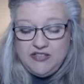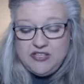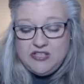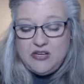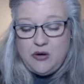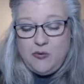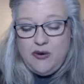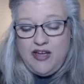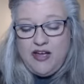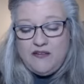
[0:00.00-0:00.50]

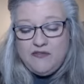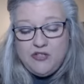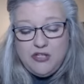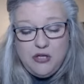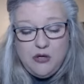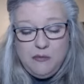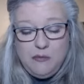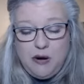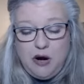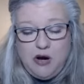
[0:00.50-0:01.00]
So we have
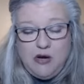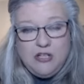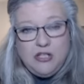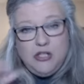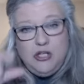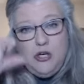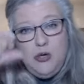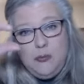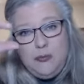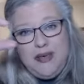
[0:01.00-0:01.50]
two
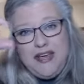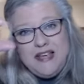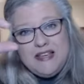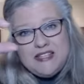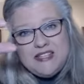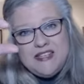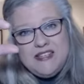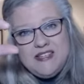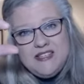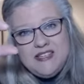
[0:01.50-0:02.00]
two
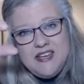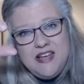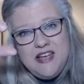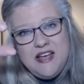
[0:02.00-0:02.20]
pieces